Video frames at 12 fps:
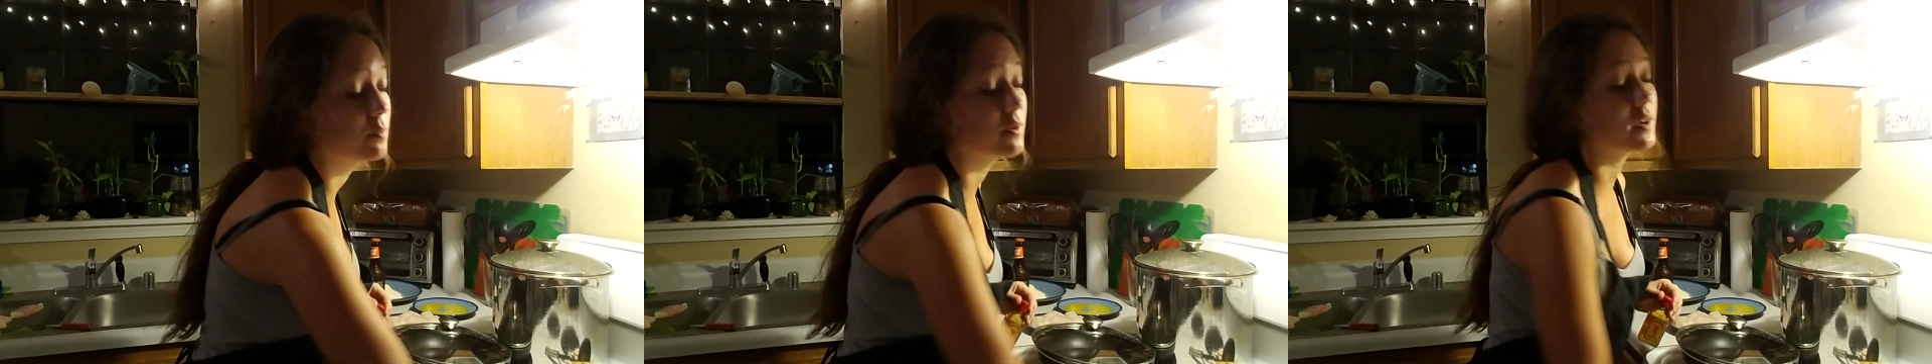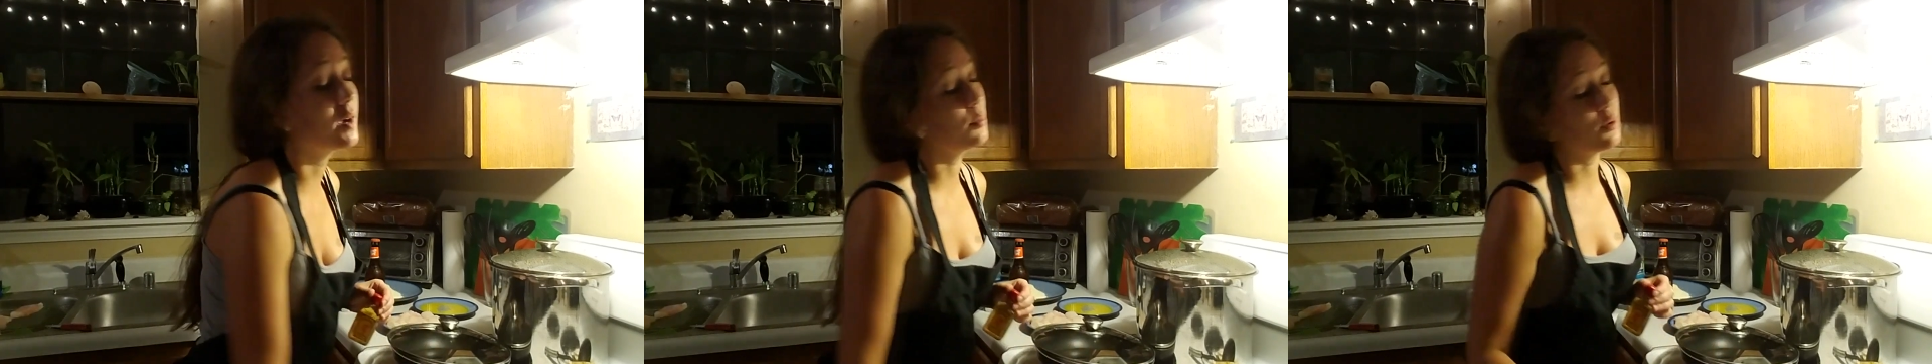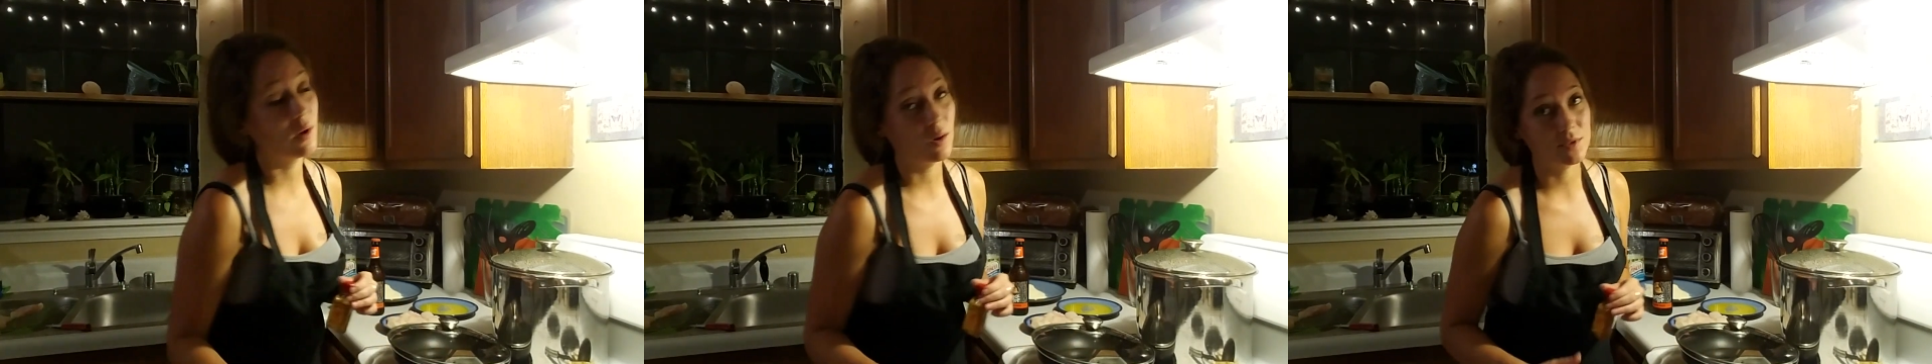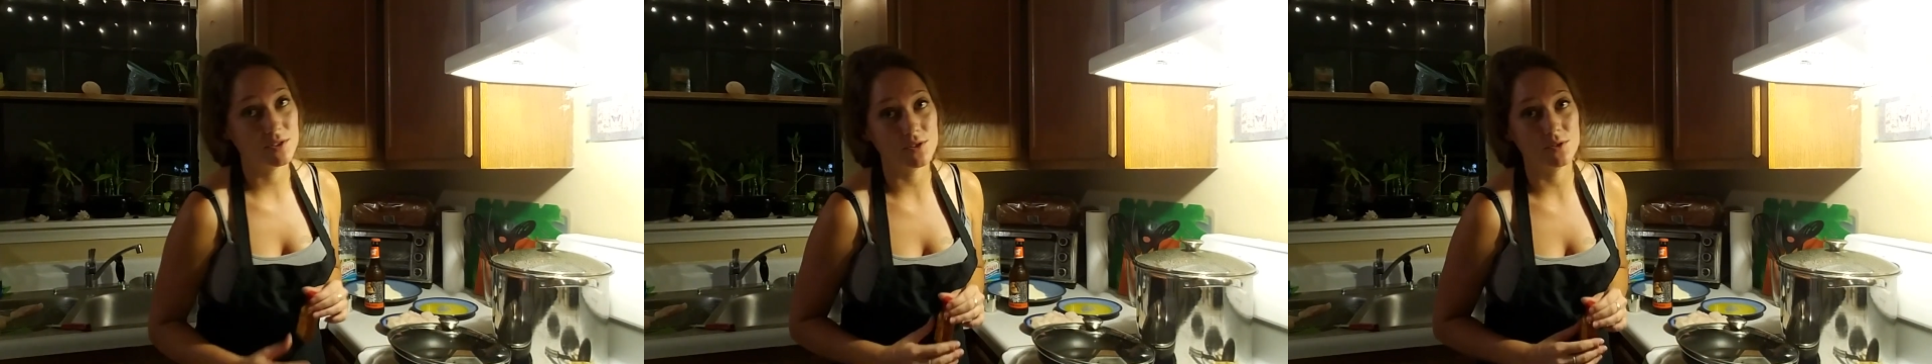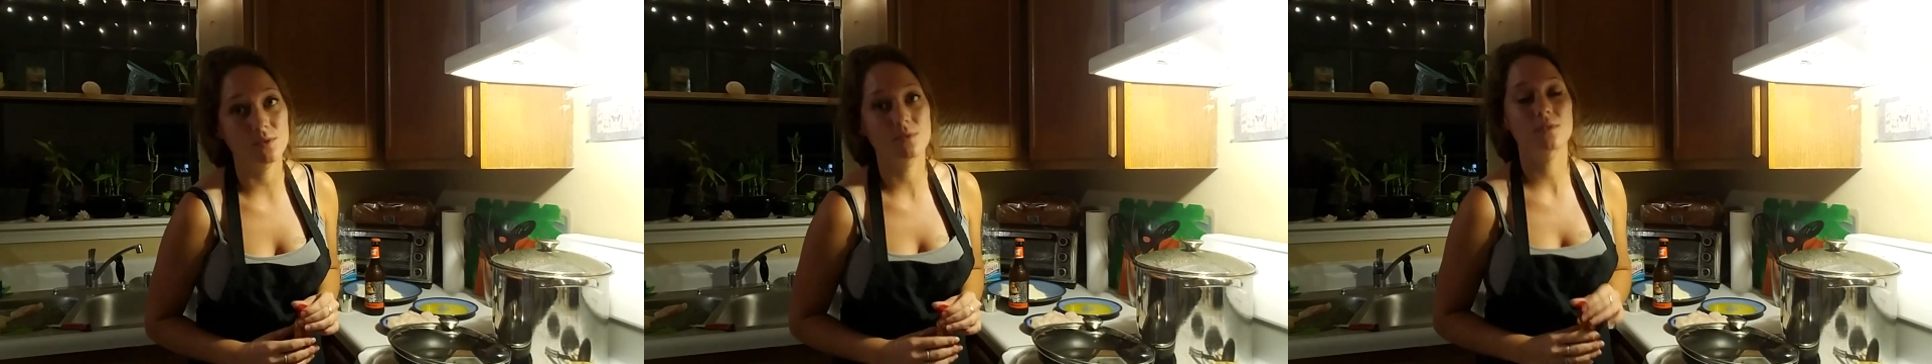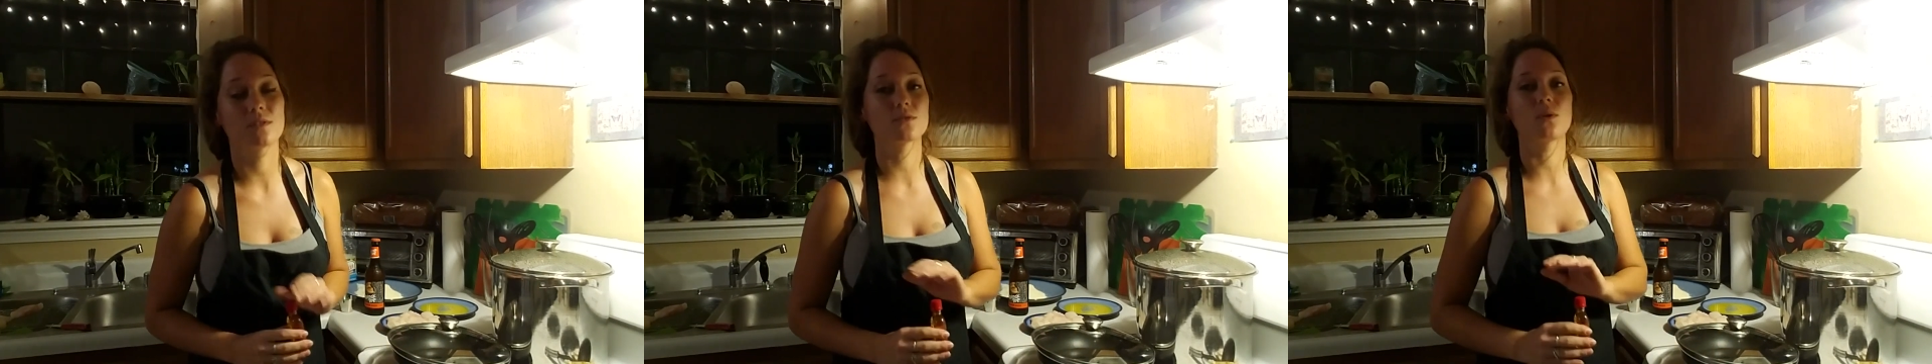but I promise you
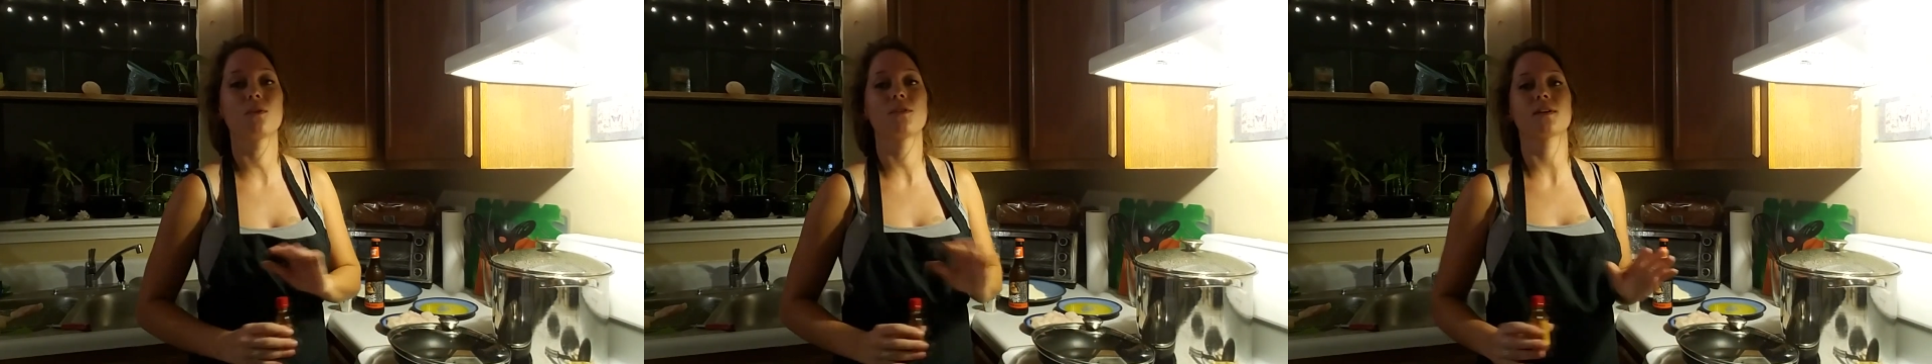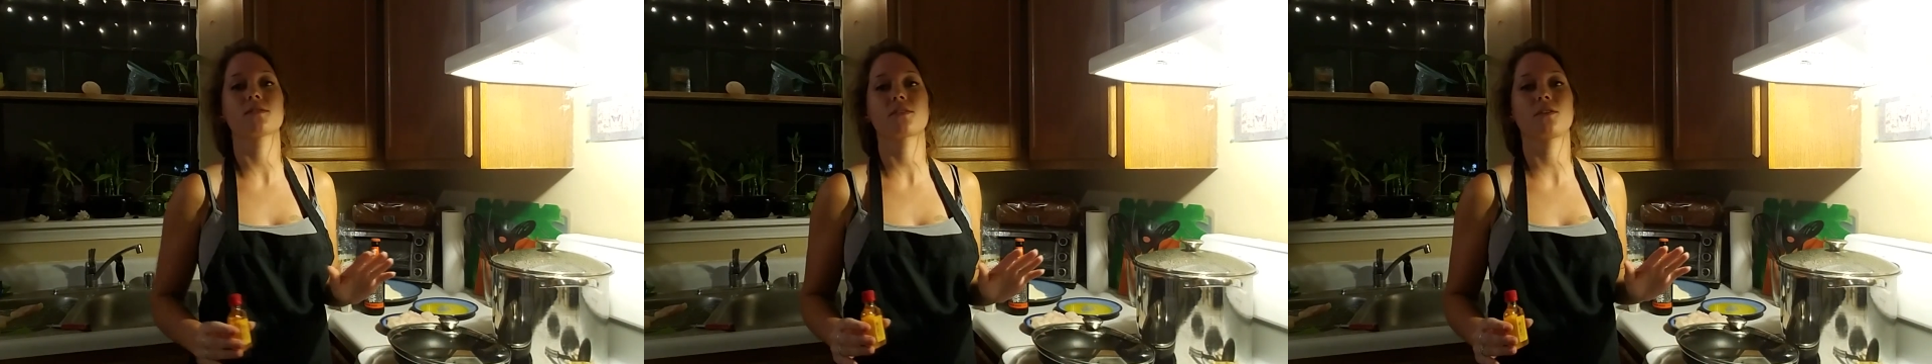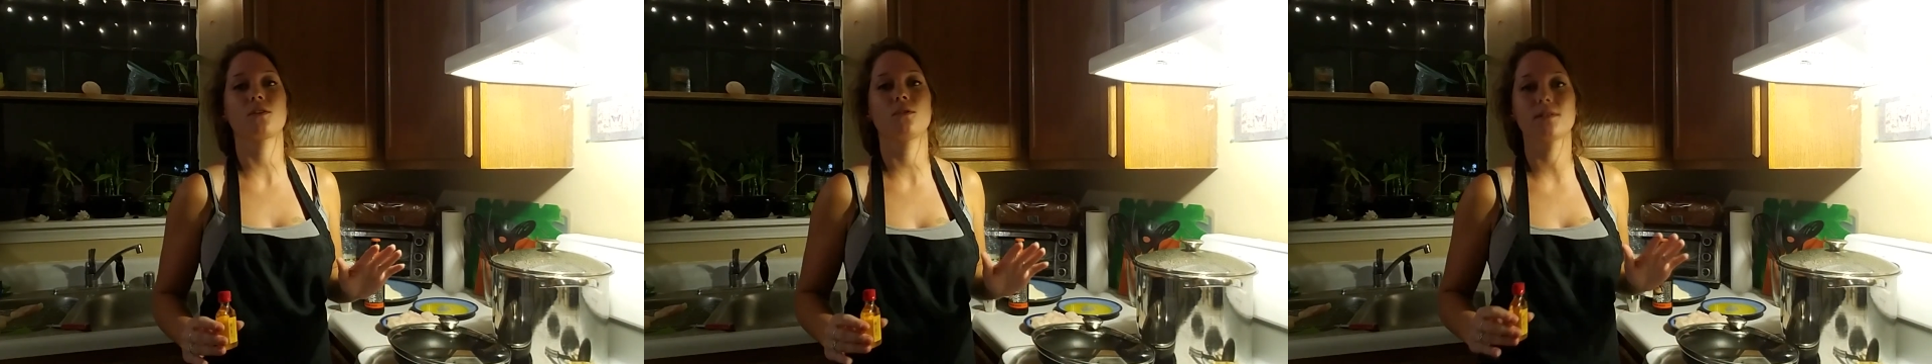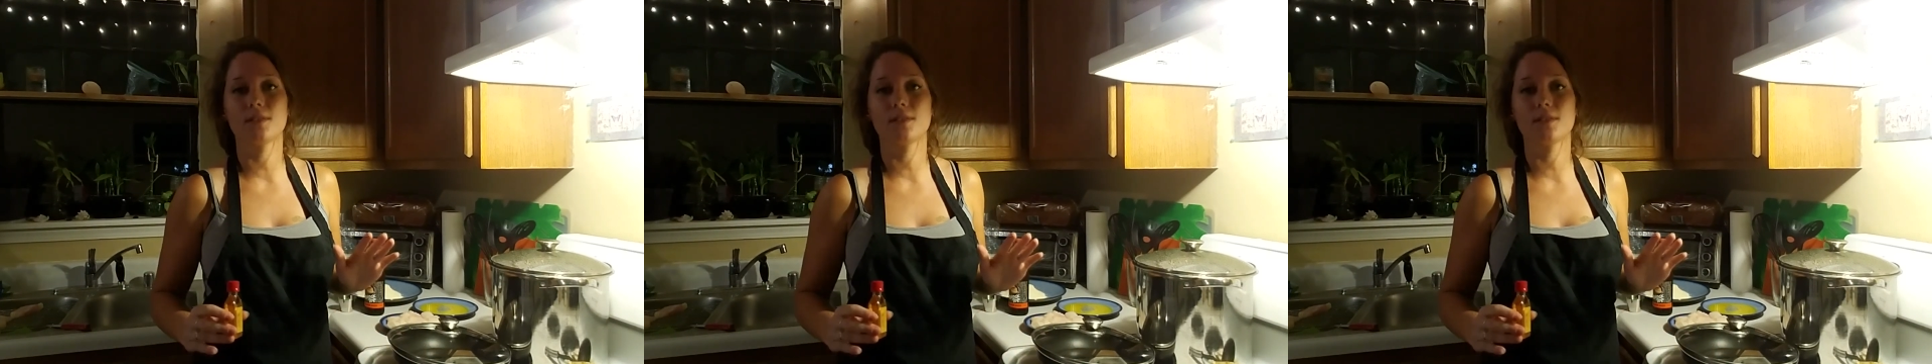this whole thing is going to go a